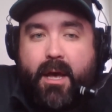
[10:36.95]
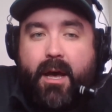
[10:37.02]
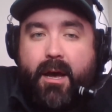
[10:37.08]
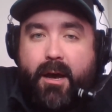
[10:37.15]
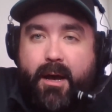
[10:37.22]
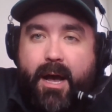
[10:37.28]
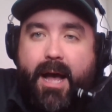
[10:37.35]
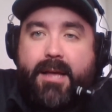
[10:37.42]

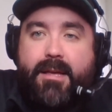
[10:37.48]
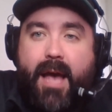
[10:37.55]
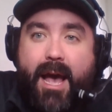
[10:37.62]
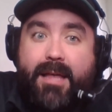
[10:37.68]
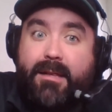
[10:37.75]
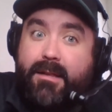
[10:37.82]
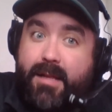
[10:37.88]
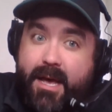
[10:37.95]
uh, I,
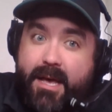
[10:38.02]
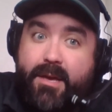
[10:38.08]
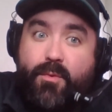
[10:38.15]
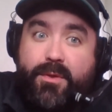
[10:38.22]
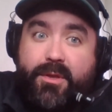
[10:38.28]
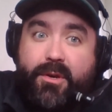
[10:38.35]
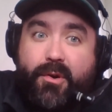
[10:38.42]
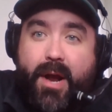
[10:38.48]
I like
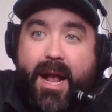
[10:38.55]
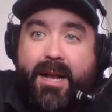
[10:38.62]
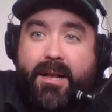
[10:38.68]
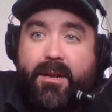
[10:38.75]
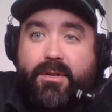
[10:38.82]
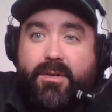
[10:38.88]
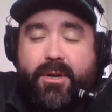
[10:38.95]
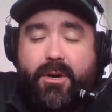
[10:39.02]
what the
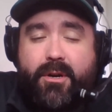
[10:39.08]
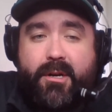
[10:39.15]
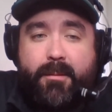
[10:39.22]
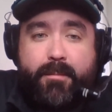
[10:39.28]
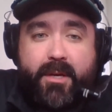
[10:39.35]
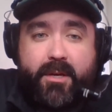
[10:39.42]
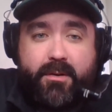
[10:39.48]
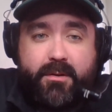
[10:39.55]
Kraken are starting to
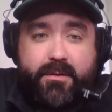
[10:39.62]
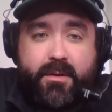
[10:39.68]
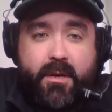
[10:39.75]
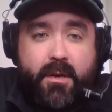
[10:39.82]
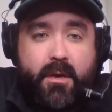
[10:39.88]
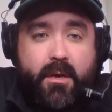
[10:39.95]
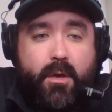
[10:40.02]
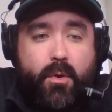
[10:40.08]
build
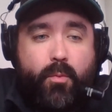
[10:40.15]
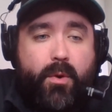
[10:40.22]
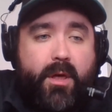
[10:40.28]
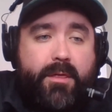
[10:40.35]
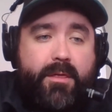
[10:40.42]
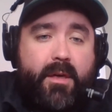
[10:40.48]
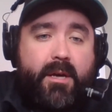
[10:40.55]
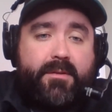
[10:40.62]

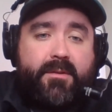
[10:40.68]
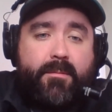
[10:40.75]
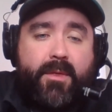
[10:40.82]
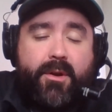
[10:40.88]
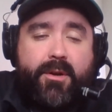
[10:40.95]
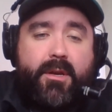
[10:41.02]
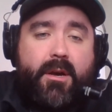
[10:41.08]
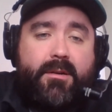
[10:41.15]
with uh, some of
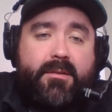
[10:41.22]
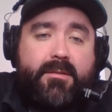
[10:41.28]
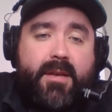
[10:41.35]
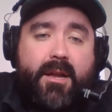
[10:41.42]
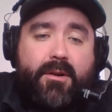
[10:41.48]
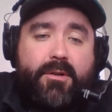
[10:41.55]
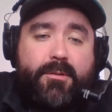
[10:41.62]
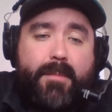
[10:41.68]
their young
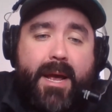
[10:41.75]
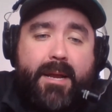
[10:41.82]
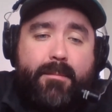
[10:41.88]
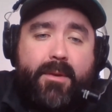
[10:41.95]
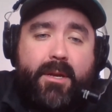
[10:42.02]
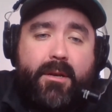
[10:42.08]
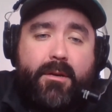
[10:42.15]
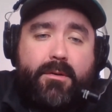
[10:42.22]
centers, Matty
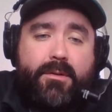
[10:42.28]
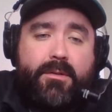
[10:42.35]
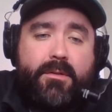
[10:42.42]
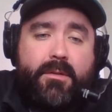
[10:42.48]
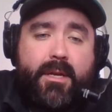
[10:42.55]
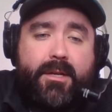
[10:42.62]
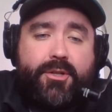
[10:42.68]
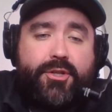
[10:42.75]

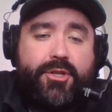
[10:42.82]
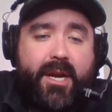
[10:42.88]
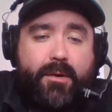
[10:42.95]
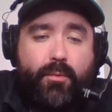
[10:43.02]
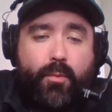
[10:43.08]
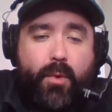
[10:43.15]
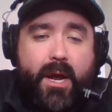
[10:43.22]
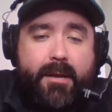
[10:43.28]
Beniers and
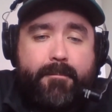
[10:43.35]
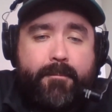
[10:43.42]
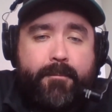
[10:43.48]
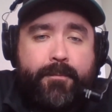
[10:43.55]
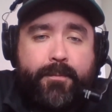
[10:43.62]
Shane Wright,